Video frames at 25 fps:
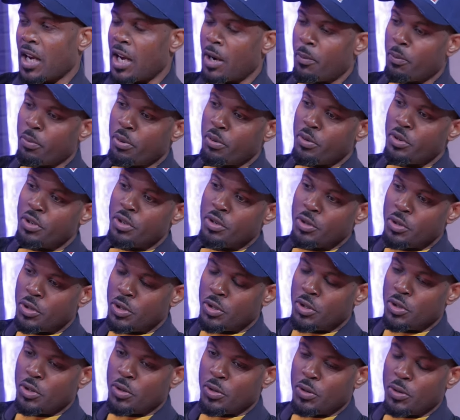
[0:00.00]
I put
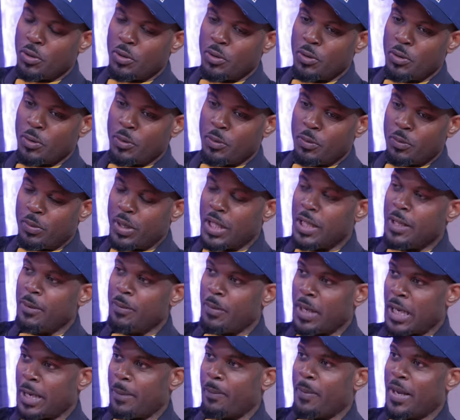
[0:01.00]
you to
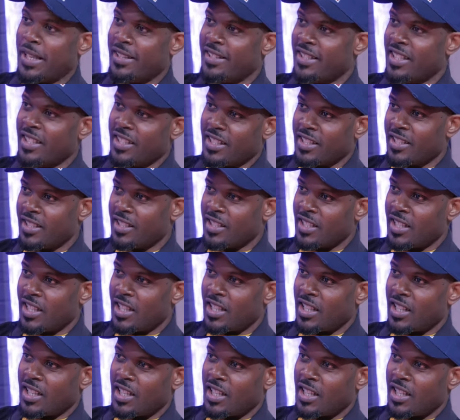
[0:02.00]
be my number six,